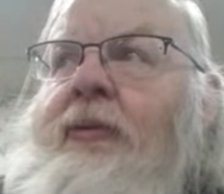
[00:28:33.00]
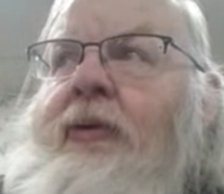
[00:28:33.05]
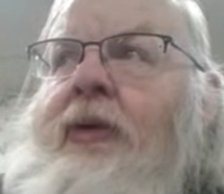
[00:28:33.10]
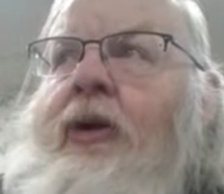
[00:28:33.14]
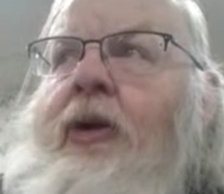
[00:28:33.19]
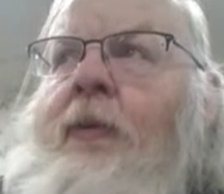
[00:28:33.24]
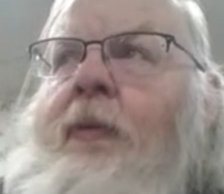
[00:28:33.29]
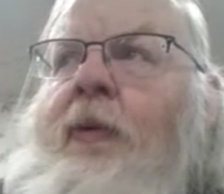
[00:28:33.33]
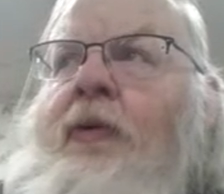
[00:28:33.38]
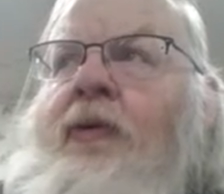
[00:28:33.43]

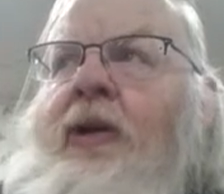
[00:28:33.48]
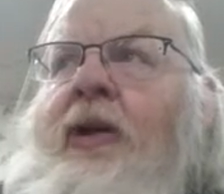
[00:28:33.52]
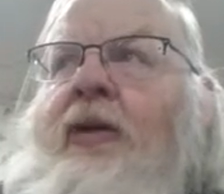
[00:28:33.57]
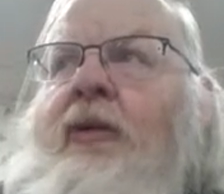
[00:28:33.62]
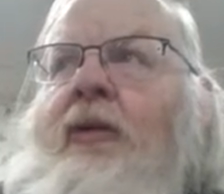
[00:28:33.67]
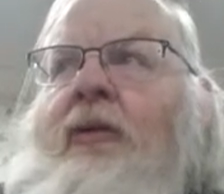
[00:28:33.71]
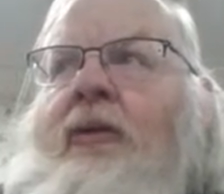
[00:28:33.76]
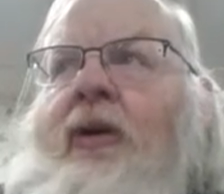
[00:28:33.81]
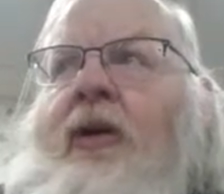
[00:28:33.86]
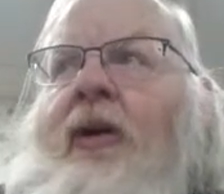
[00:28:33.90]
Hobo
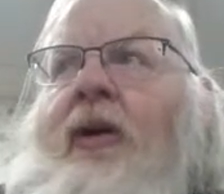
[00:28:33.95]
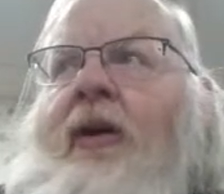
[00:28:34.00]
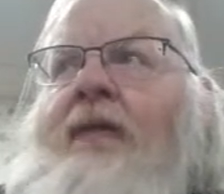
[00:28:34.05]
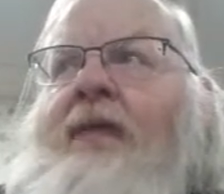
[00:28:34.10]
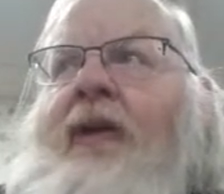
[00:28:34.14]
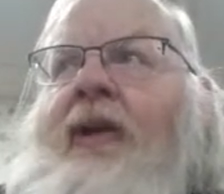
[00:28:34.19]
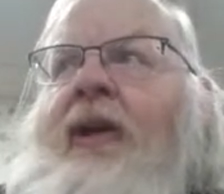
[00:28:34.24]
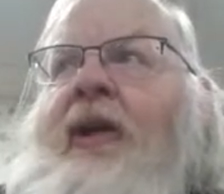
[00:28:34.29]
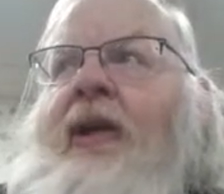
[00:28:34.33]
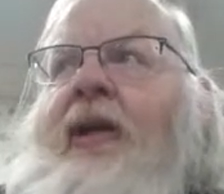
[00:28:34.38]
nickel
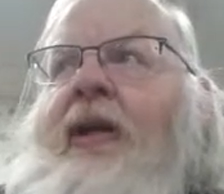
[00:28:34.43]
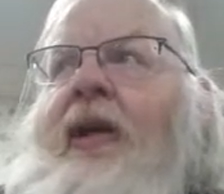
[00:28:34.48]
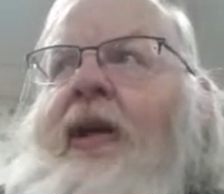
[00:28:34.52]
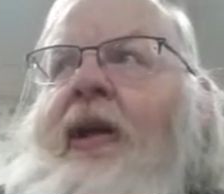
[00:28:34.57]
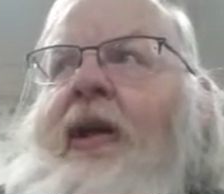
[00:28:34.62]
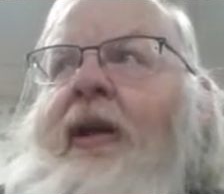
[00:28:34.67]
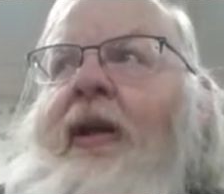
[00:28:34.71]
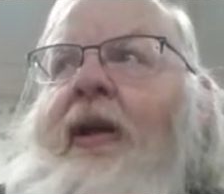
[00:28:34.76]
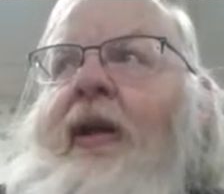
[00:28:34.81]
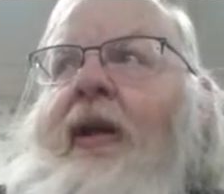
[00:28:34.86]
carving
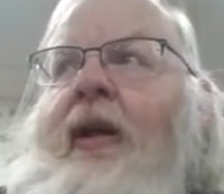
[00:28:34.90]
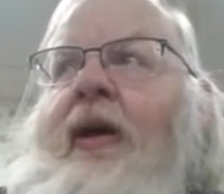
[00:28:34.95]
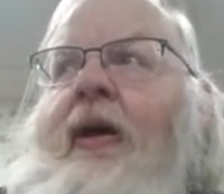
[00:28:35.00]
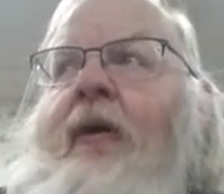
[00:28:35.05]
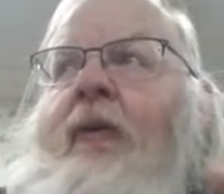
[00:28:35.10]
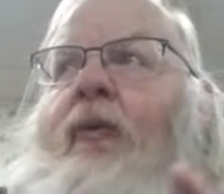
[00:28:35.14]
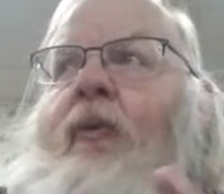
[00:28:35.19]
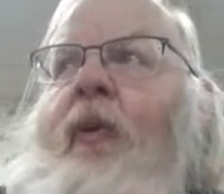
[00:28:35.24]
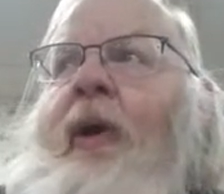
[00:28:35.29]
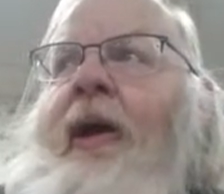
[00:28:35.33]

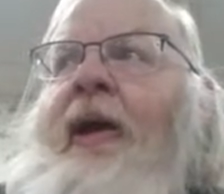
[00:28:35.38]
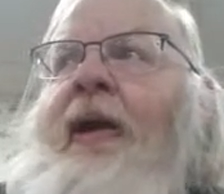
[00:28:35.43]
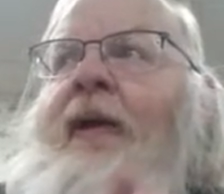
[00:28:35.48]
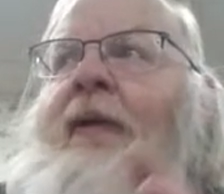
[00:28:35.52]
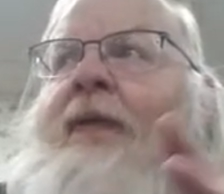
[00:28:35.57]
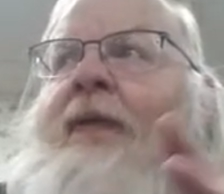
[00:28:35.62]
away